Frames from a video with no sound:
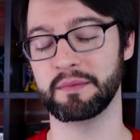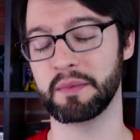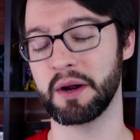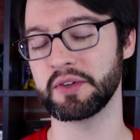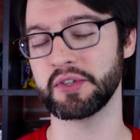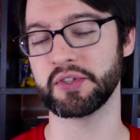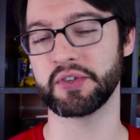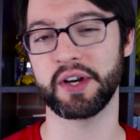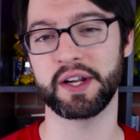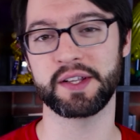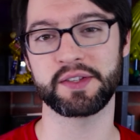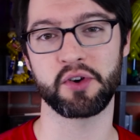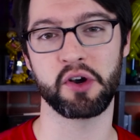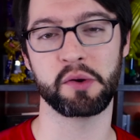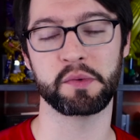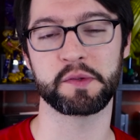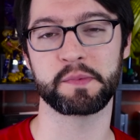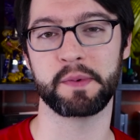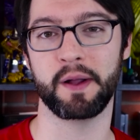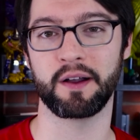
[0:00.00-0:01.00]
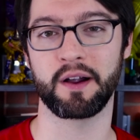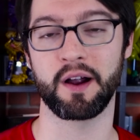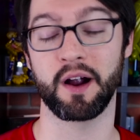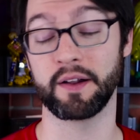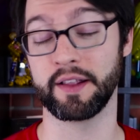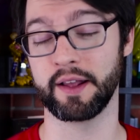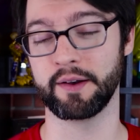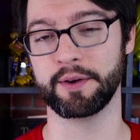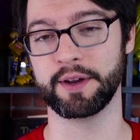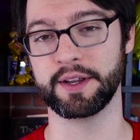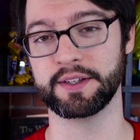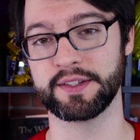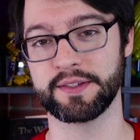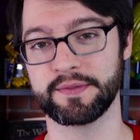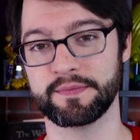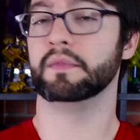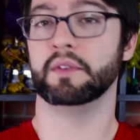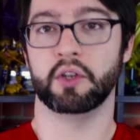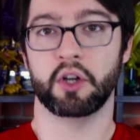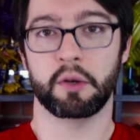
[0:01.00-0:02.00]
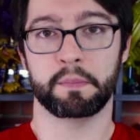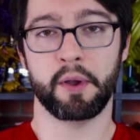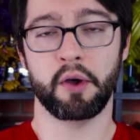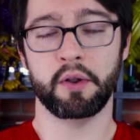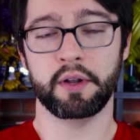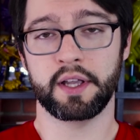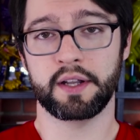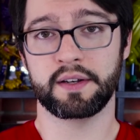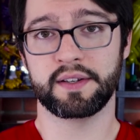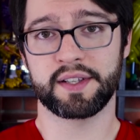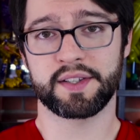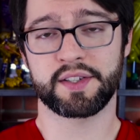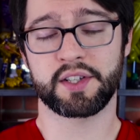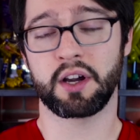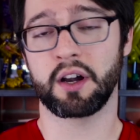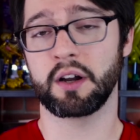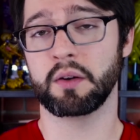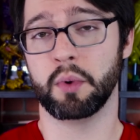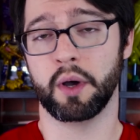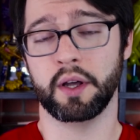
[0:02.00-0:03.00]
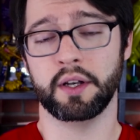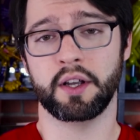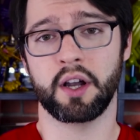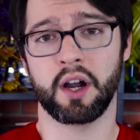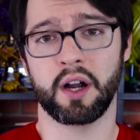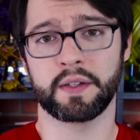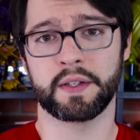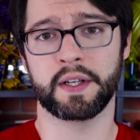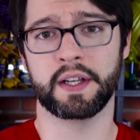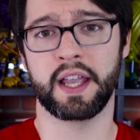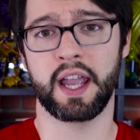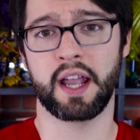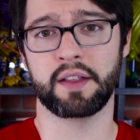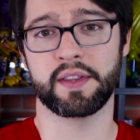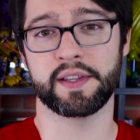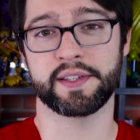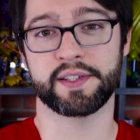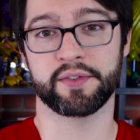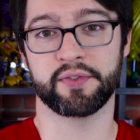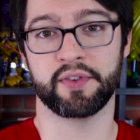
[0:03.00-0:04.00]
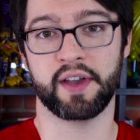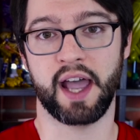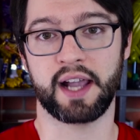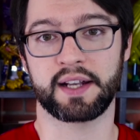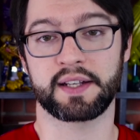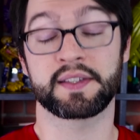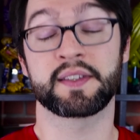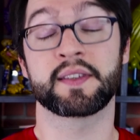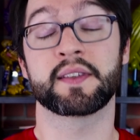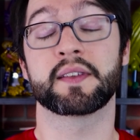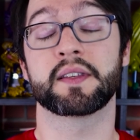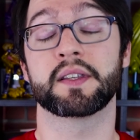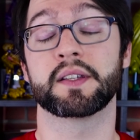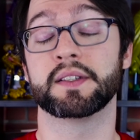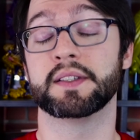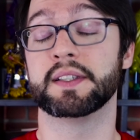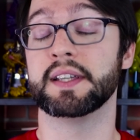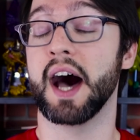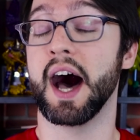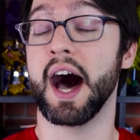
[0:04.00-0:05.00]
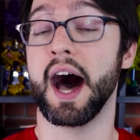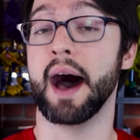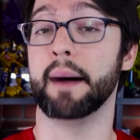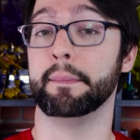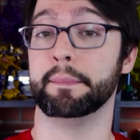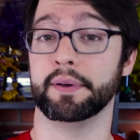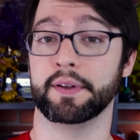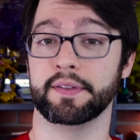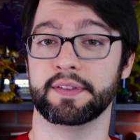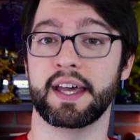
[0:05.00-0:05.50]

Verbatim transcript: Margin trading is a normal spell card that reads, your opponent can discard one card to negate this effect. Stop.